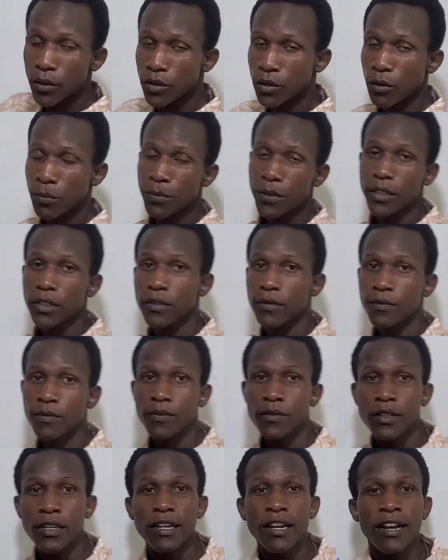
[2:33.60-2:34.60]
whole topic.
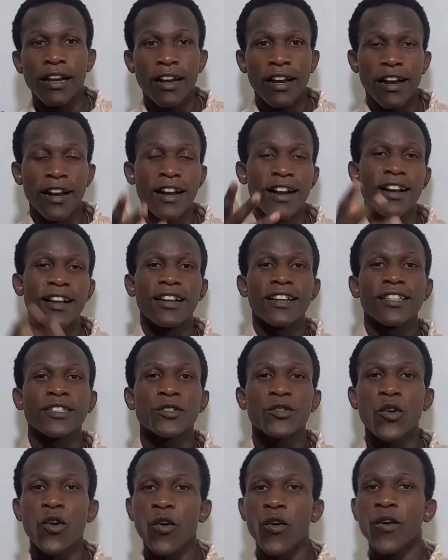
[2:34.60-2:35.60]

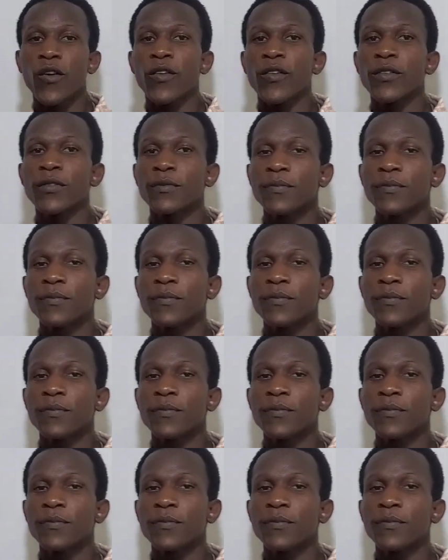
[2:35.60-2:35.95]
Let's go.